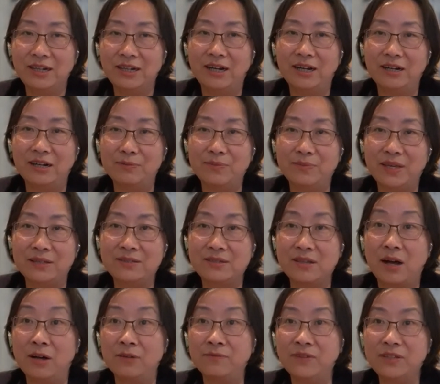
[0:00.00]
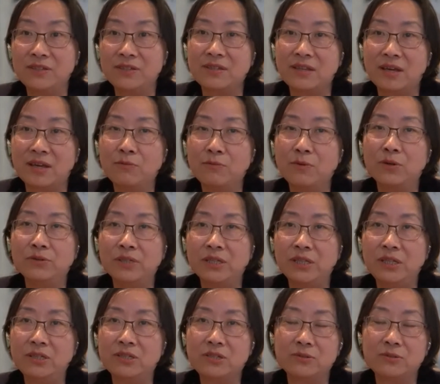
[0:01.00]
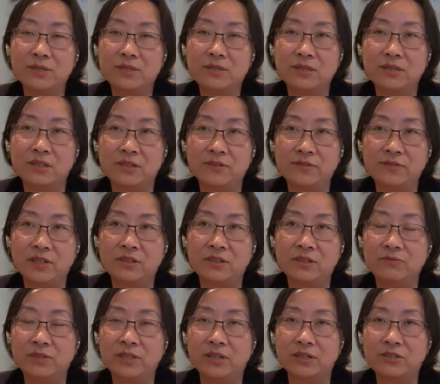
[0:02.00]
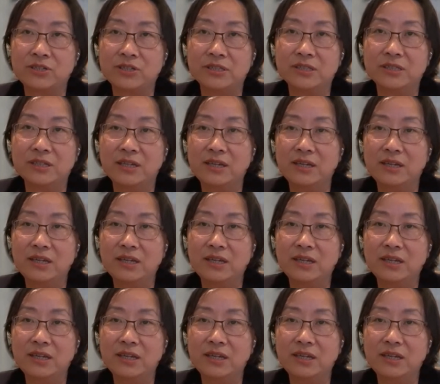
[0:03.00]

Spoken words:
that's obvious that will lead to a significant reduction